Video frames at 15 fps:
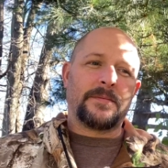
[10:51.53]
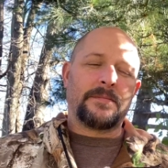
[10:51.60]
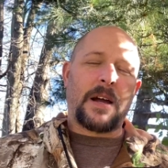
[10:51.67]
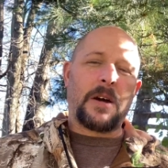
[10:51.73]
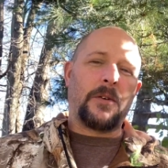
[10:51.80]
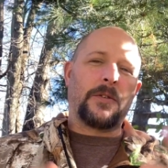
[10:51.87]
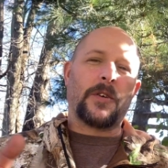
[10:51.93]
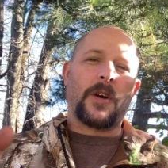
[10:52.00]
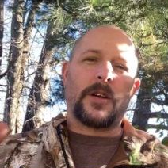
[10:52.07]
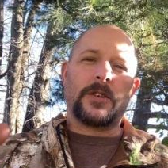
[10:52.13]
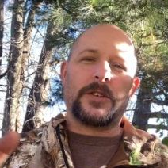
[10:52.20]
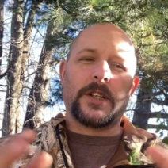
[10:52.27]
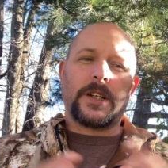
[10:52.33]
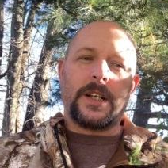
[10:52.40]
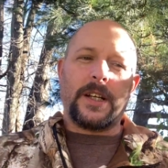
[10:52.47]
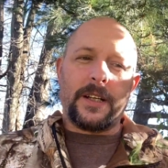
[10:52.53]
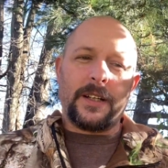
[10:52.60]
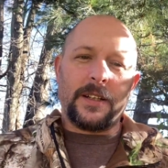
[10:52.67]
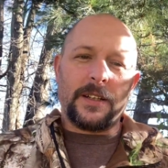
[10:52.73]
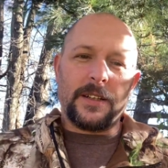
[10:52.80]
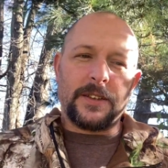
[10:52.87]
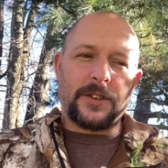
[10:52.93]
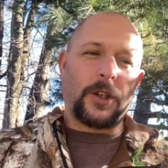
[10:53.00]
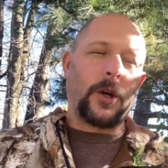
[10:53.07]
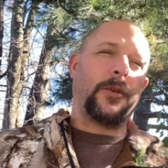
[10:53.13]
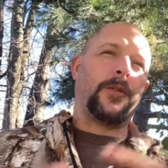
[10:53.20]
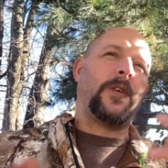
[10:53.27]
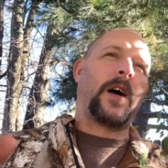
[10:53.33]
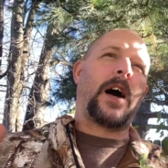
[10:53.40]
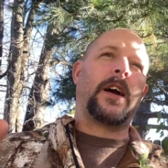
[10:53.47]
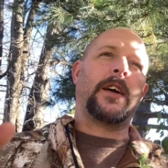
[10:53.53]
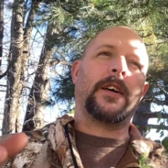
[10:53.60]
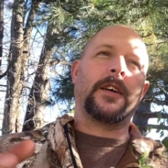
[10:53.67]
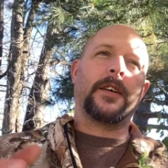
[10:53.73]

My overall journey so far,